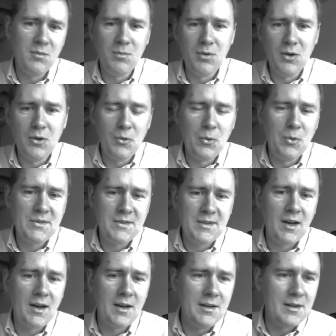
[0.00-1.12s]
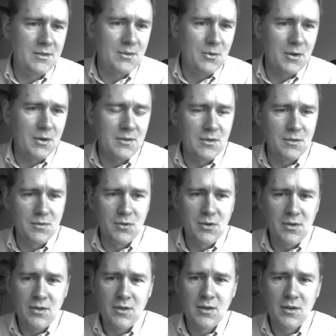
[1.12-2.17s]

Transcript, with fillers: blow, side, and so on and so forth.